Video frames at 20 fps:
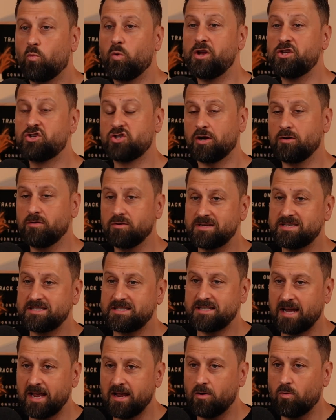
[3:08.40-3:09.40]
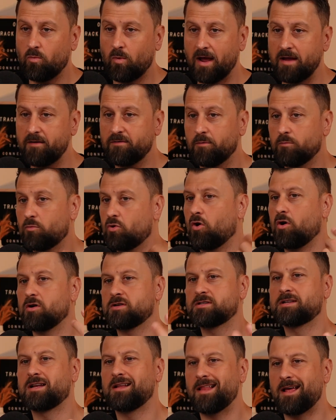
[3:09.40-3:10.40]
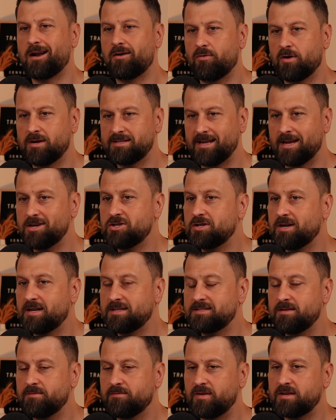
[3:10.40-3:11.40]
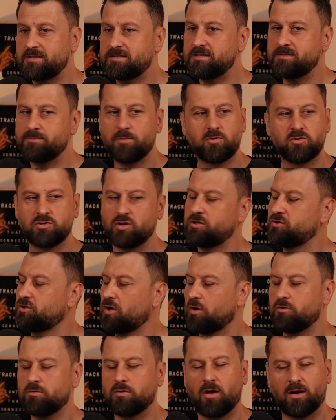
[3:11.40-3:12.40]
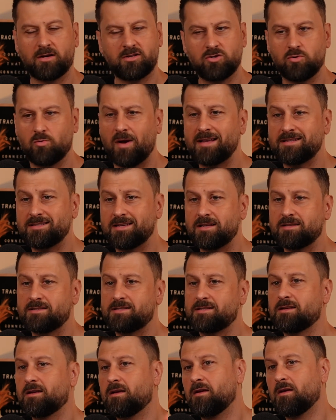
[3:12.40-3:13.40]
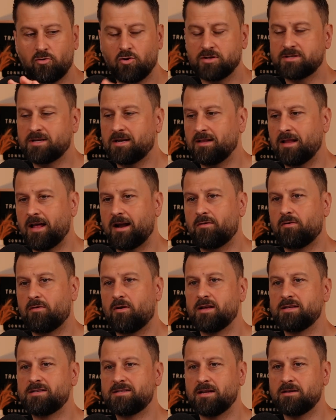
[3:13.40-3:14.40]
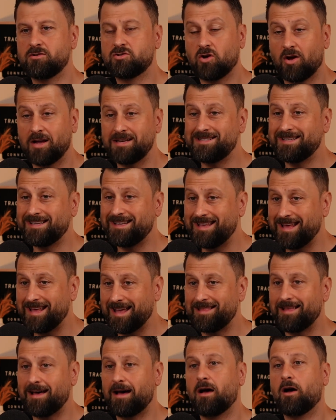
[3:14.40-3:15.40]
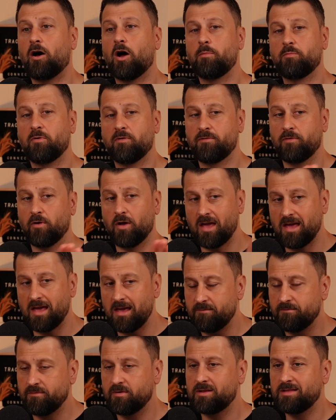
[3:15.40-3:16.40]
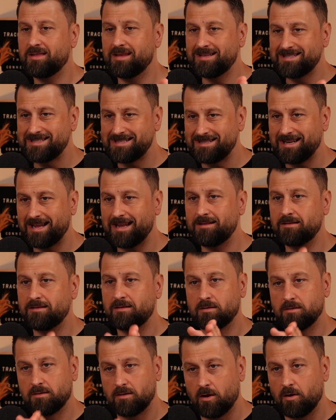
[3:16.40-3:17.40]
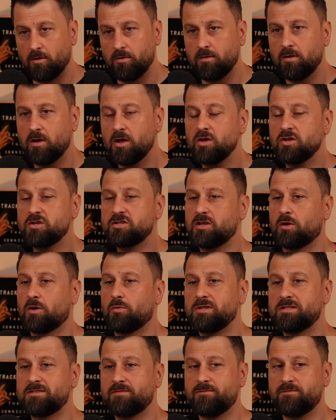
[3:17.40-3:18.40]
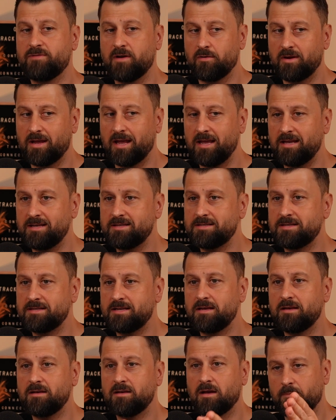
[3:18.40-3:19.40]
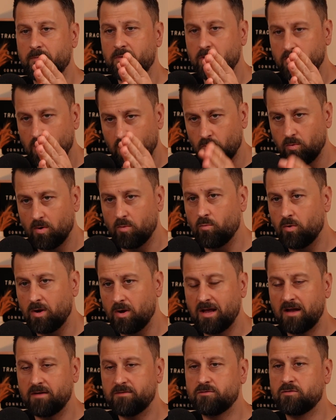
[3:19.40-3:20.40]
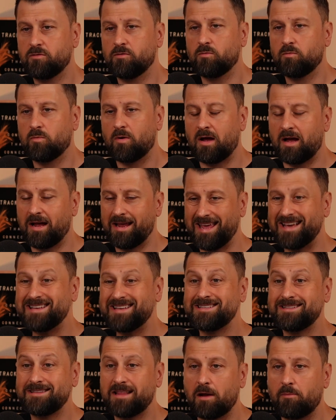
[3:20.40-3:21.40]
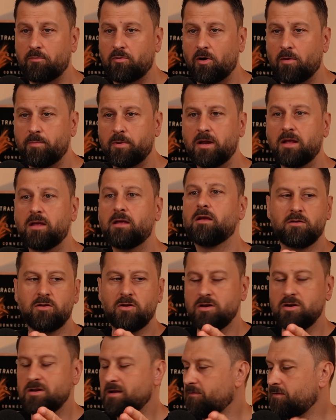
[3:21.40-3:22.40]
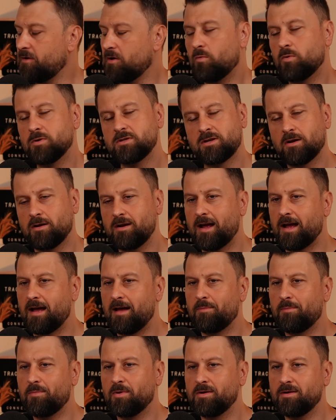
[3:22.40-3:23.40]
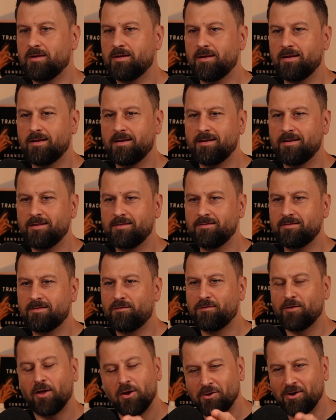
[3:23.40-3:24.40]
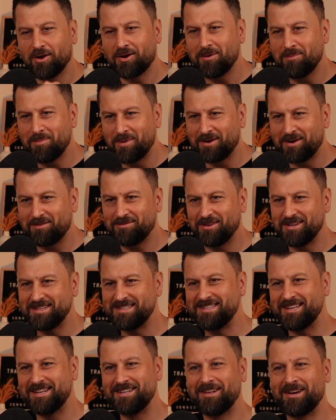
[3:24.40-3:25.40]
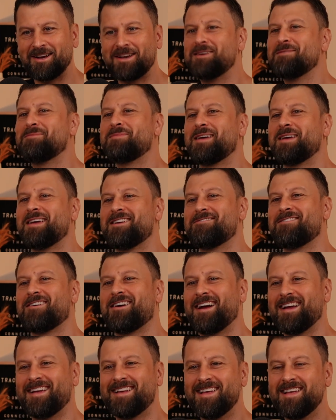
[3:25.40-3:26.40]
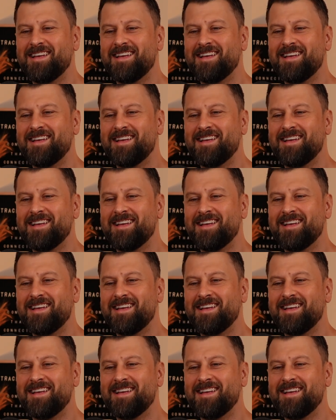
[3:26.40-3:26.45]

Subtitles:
We generally stay away from cross-collateralization as investors because I don't like two assets cross-collateralized and tied together. I prefer everything standalone. So it's very easy, when we have to exit that property. You never know what's going to happen, and float like a butterfly, sting like a bee, right?